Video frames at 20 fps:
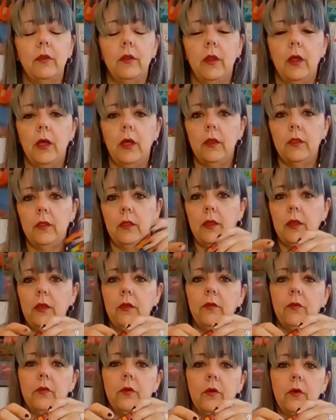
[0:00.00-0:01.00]
a lot.
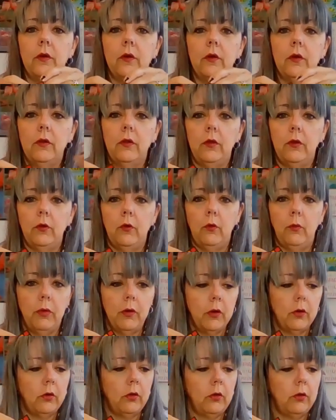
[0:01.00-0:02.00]
These are little
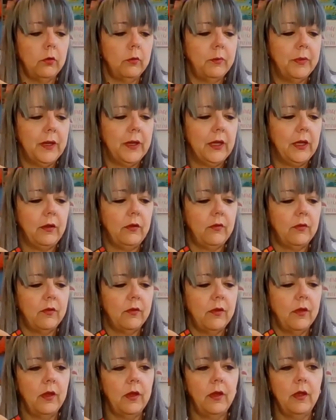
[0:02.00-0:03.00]
perler
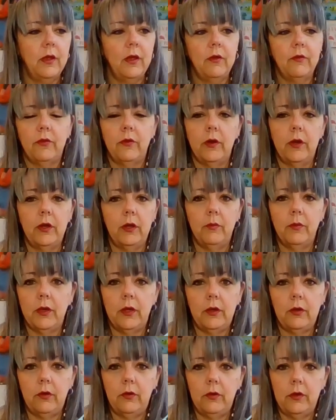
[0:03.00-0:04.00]
beads. For
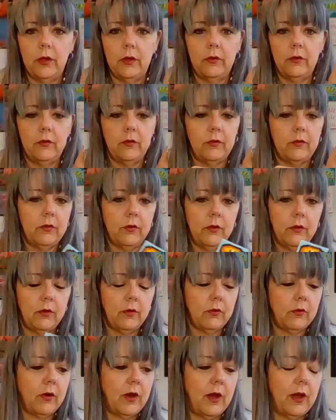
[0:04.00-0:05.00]
anybody who does
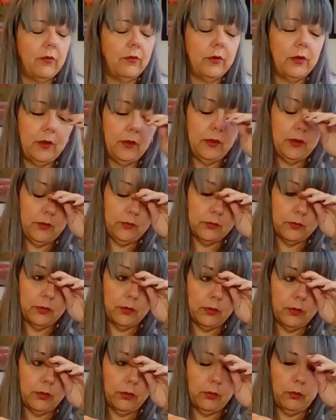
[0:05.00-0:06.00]
crafting, these are
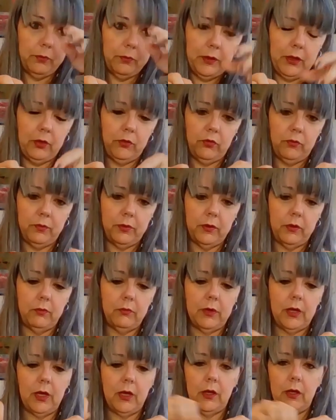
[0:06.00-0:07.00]
the little beads. You put
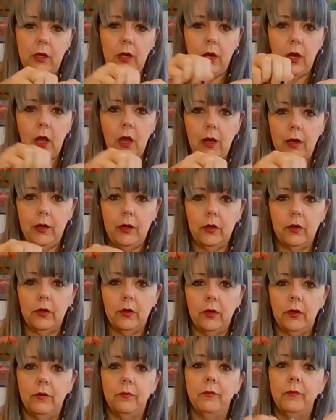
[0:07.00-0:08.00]
them down, you iron
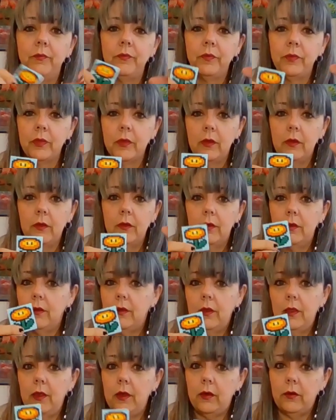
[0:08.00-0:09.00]
them,
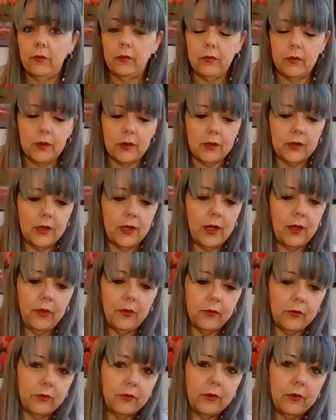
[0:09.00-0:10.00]
and they all stick
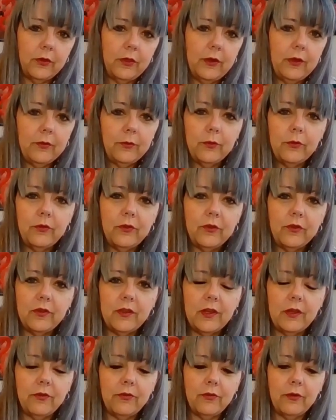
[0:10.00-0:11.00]
together. So these are
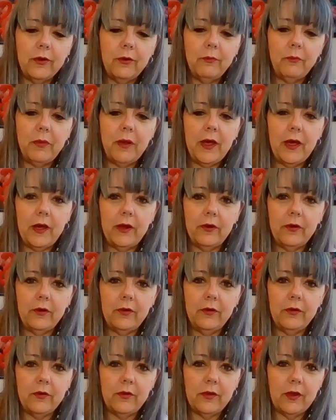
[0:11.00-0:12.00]
just different
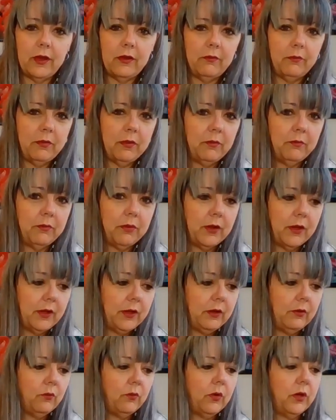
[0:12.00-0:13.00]
patterns I've been
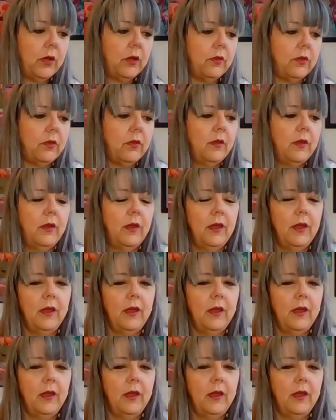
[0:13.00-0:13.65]
playing with.